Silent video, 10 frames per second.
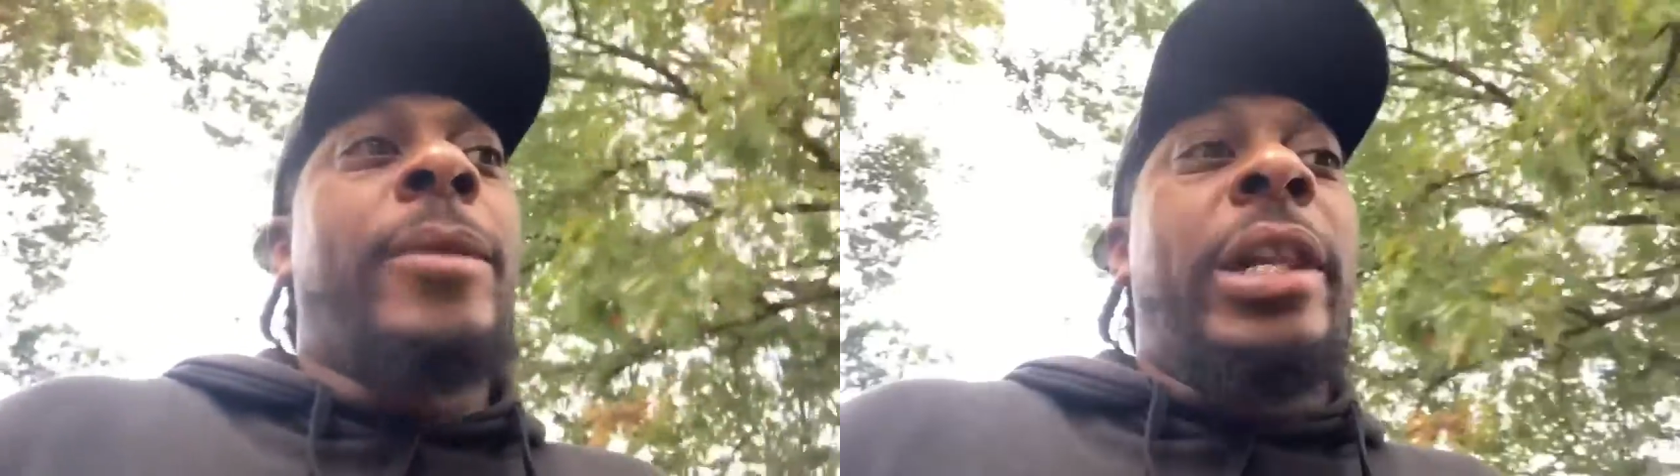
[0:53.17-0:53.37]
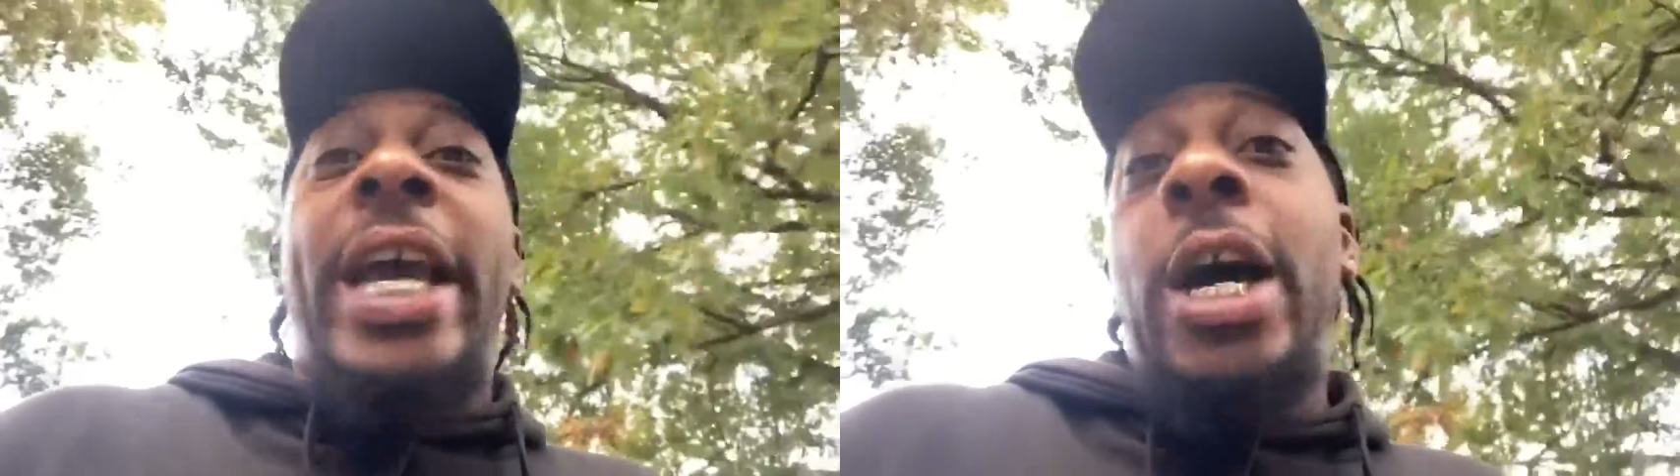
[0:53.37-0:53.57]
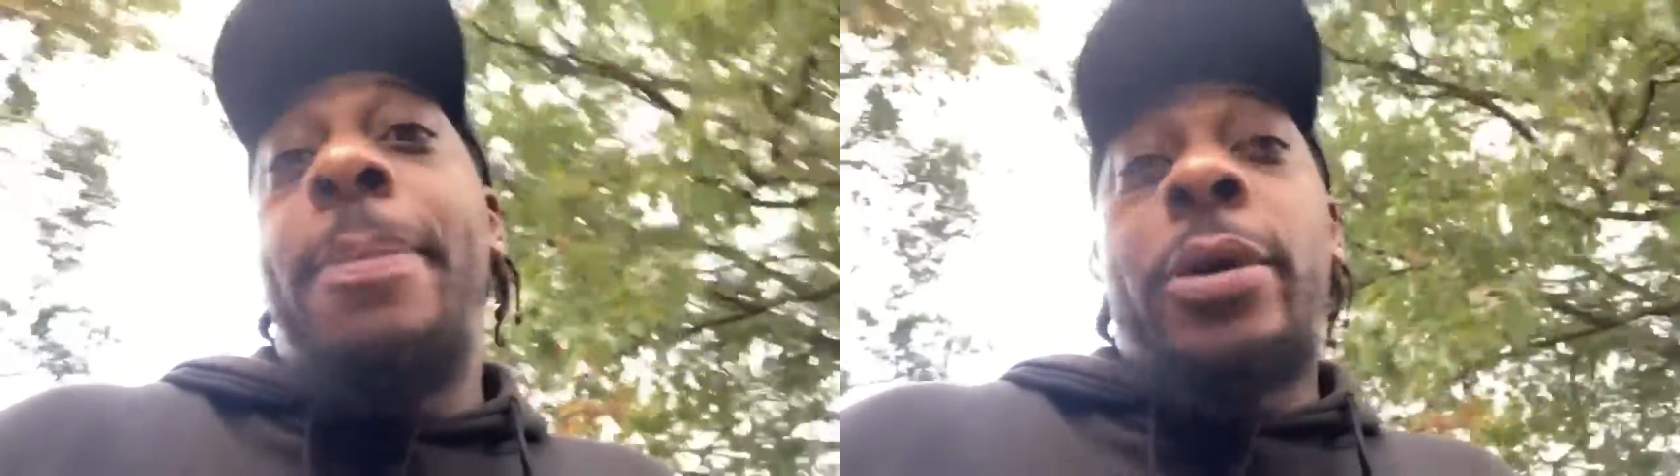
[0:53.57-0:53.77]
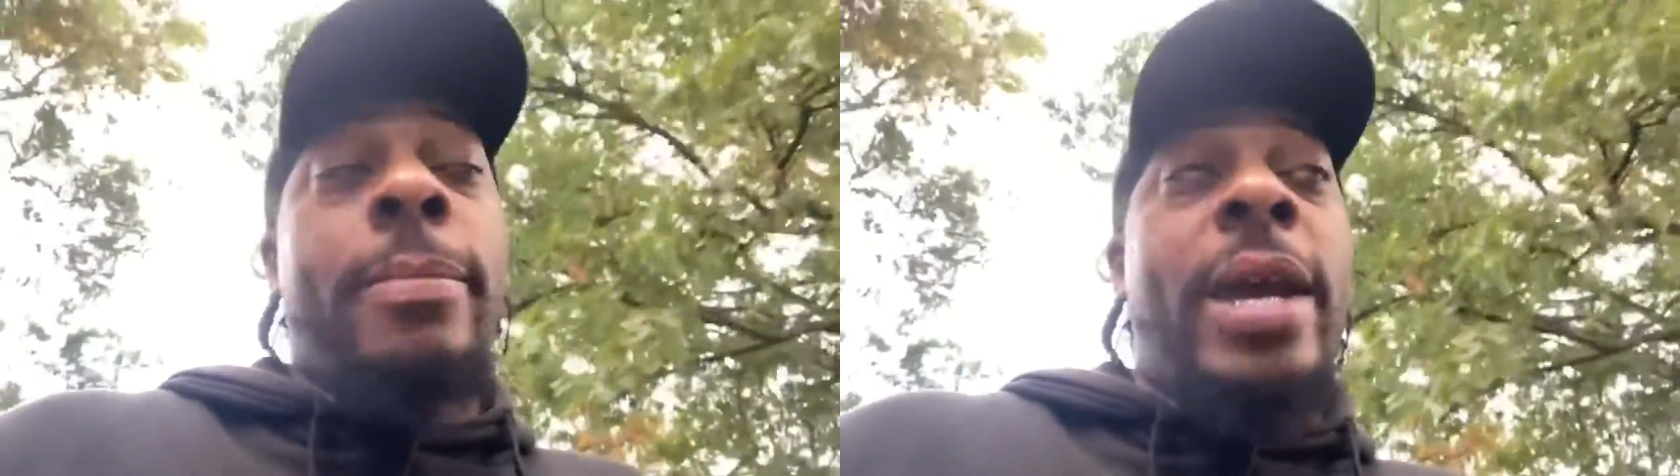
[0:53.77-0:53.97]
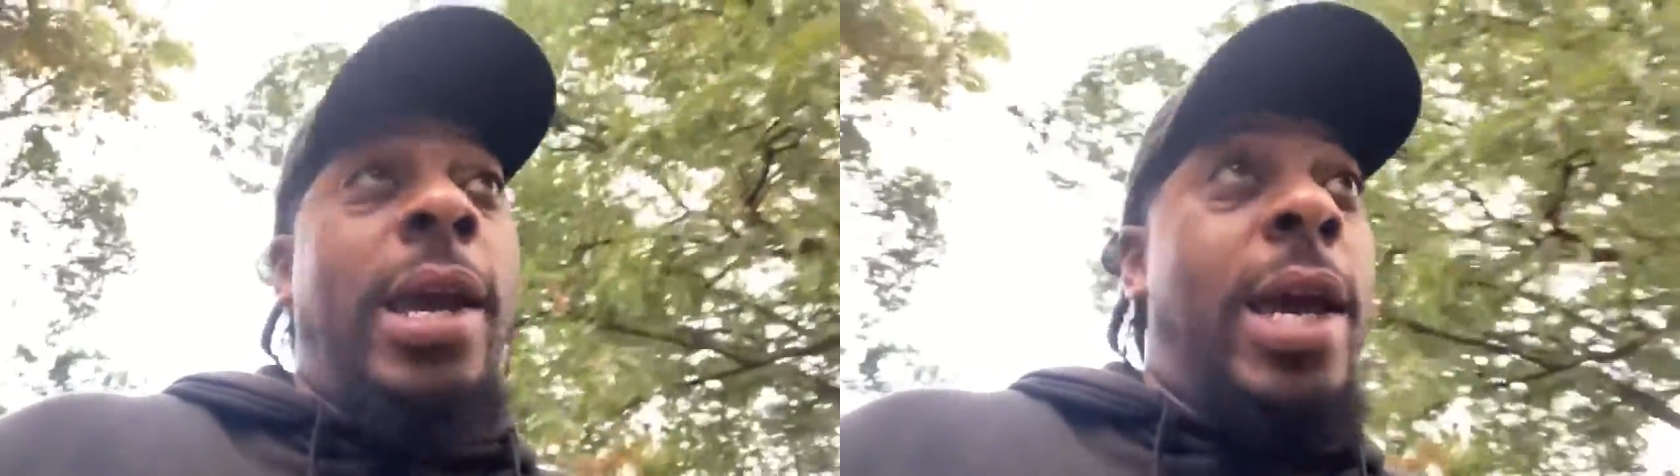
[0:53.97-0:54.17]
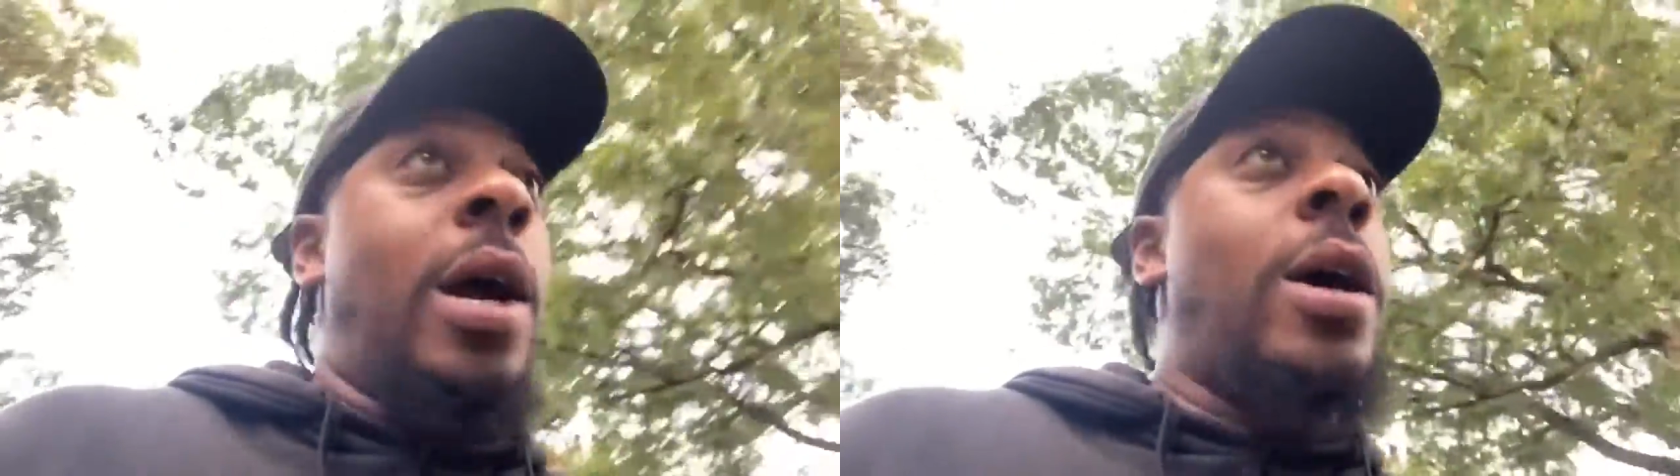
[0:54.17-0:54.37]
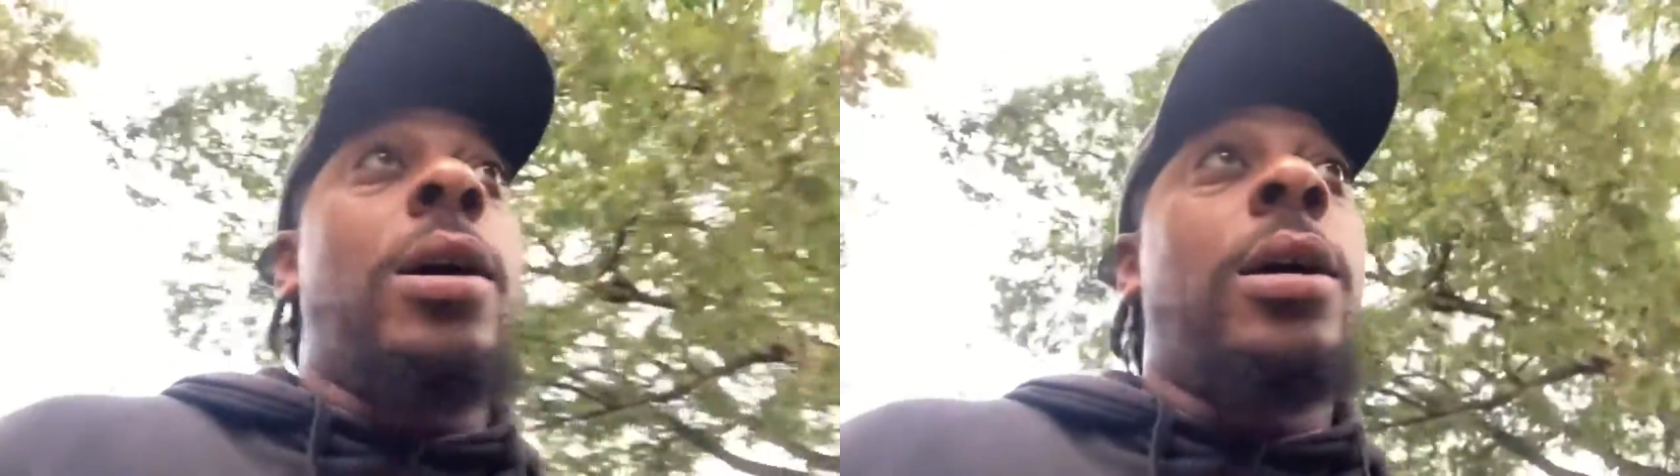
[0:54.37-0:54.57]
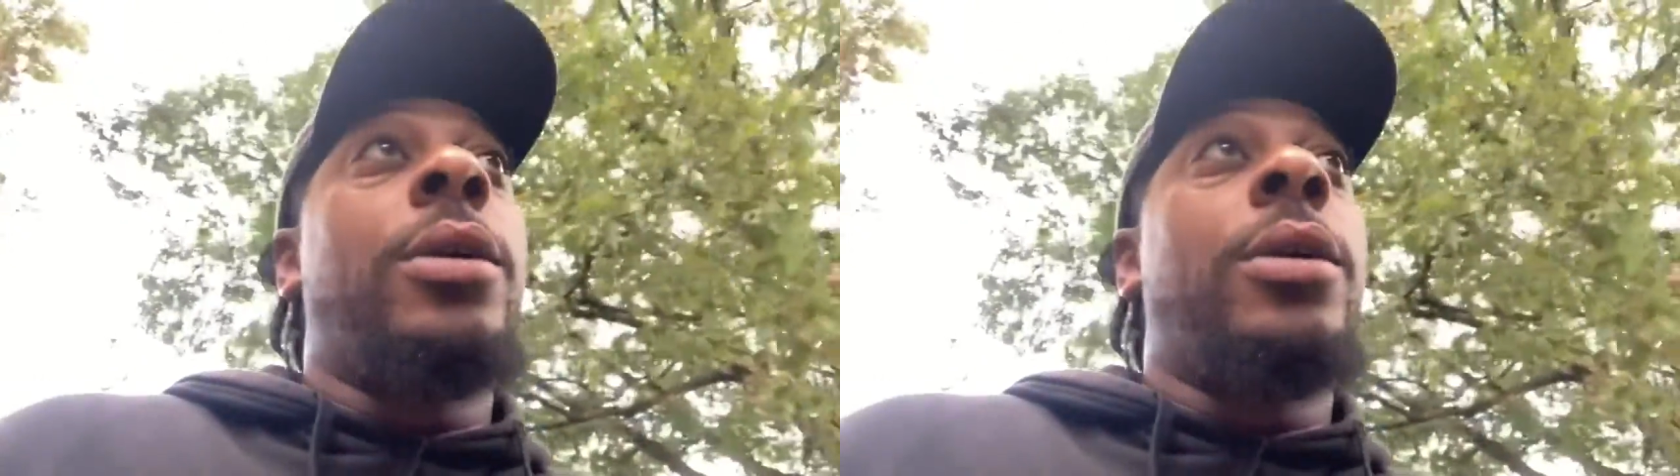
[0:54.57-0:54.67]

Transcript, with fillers: let up on them at, at all.